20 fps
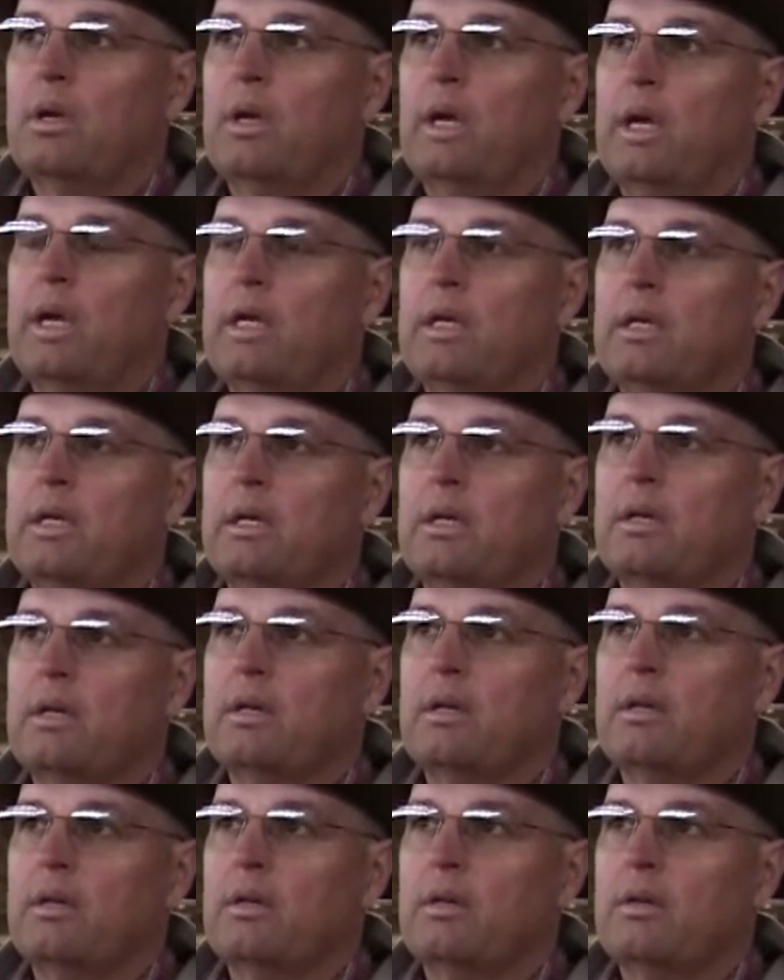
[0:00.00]
And
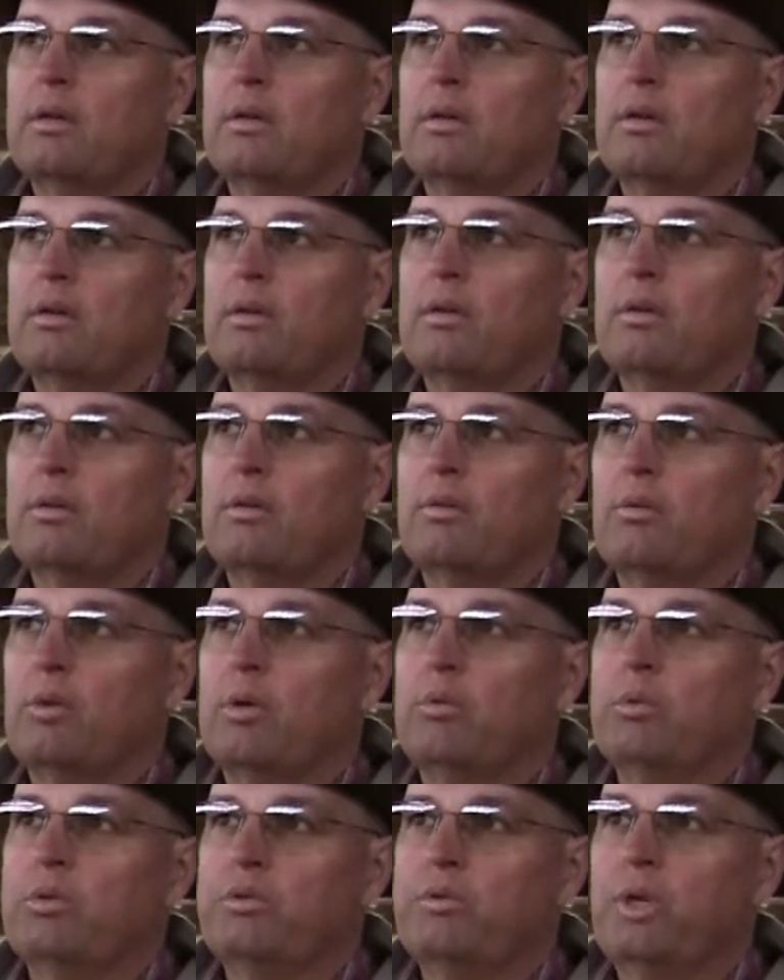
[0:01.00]

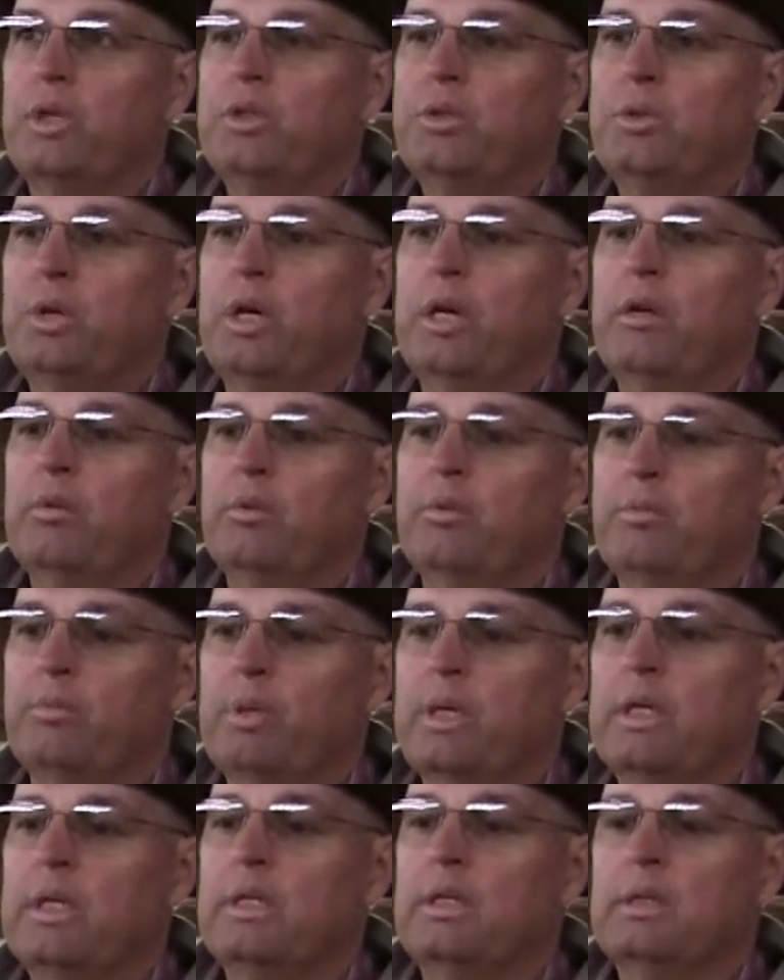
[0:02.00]
what was frustrating with
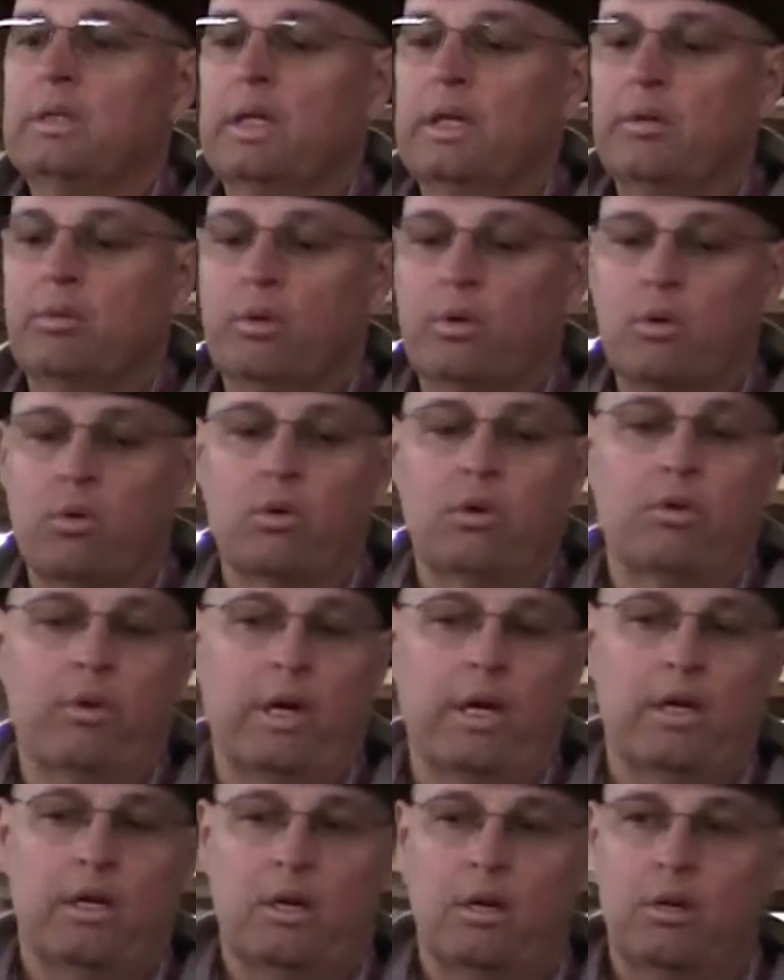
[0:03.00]
me is they were going
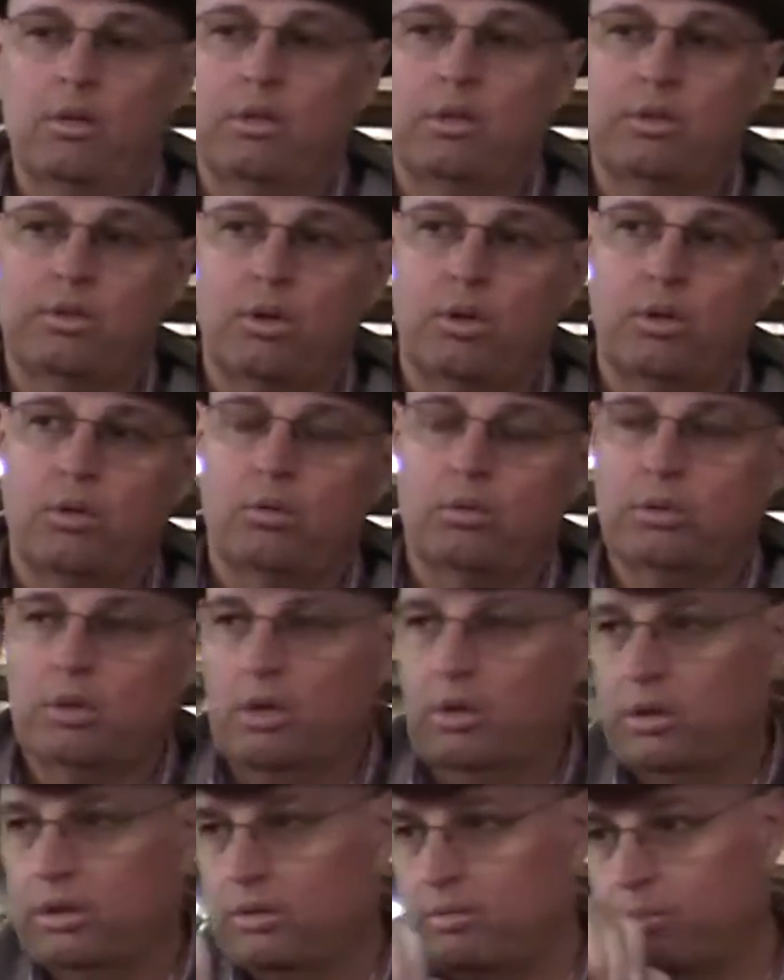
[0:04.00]
around in all these circles, all these